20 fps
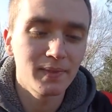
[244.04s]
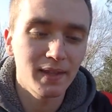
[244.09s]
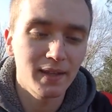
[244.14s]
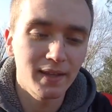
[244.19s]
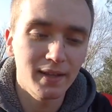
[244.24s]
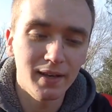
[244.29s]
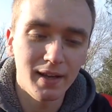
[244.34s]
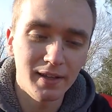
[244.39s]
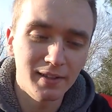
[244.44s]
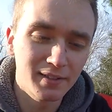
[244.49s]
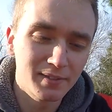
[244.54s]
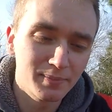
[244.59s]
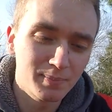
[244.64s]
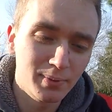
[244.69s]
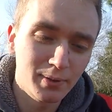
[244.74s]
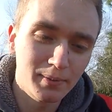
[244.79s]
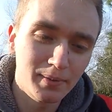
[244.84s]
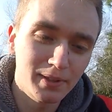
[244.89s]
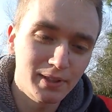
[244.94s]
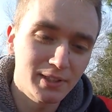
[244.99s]
and it's
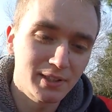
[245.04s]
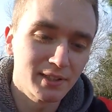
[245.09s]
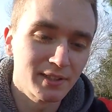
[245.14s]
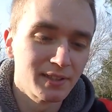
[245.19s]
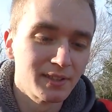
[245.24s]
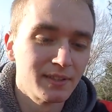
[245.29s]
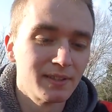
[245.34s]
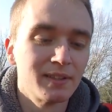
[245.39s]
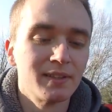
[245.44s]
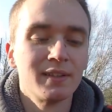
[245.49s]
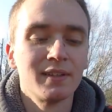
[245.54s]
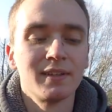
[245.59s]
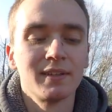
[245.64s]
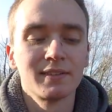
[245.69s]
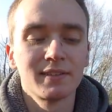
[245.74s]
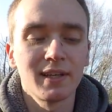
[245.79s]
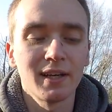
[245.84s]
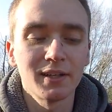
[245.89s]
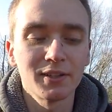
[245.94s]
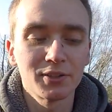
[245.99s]

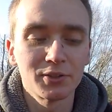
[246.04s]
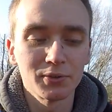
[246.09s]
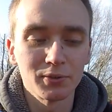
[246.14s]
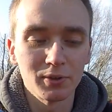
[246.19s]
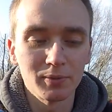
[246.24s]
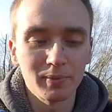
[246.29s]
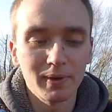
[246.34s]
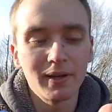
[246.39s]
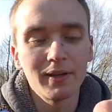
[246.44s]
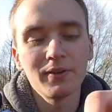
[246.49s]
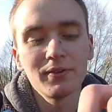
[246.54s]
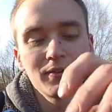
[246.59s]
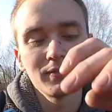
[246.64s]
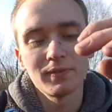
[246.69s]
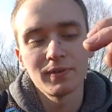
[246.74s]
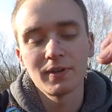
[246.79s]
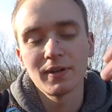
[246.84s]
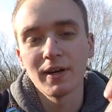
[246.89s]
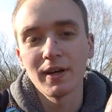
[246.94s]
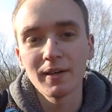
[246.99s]
kind of short, but I use it
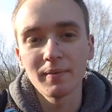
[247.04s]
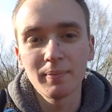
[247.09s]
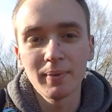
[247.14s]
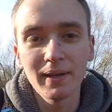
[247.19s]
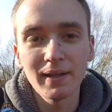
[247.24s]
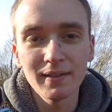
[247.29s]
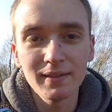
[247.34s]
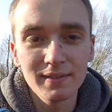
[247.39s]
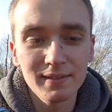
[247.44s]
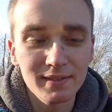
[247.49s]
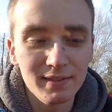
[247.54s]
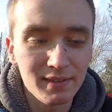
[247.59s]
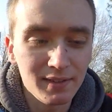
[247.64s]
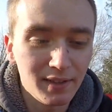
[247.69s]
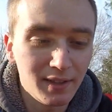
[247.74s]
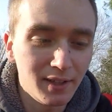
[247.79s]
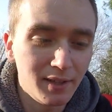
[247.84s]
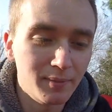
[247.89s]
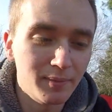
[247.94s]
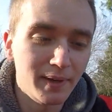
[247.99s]
for crankbaits.
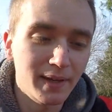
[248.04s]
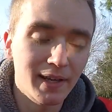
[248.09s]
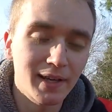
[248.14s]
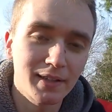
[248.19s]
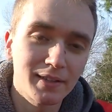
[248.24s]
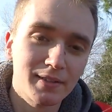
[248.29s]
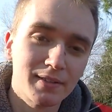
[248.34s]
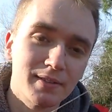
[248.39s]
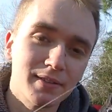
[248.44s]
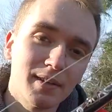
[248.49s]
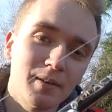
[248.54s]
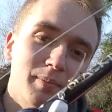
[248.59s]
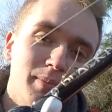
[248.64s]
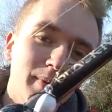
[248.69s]
I got a